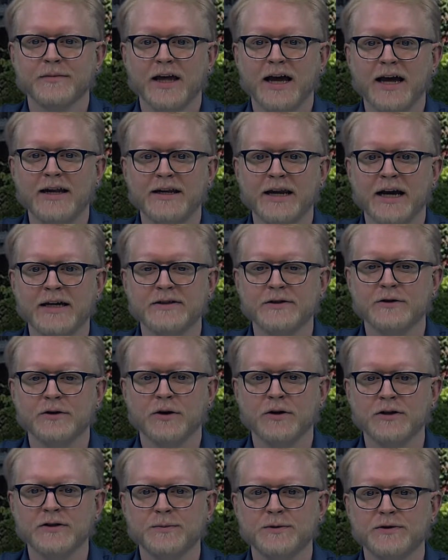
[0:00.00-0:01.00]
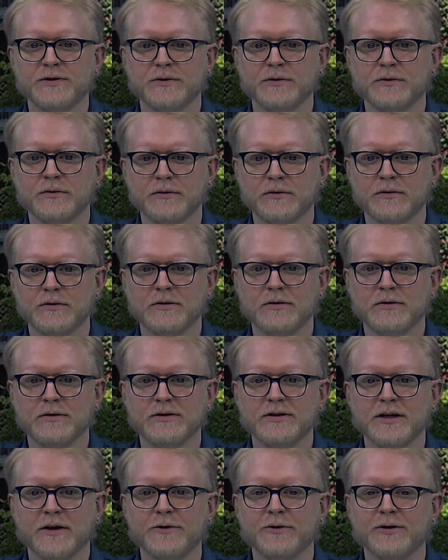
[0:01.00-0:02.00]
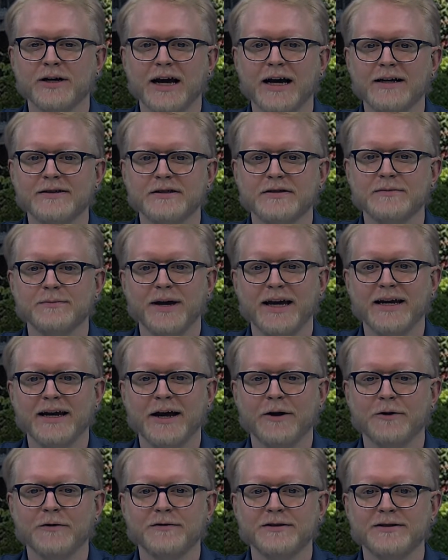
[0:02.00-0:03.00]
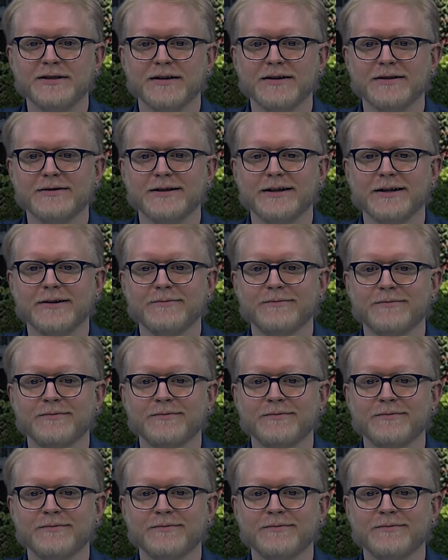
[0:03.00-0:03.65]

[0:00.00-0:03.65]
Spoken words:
At Nasser Hospital, southern Gaza's main health facility,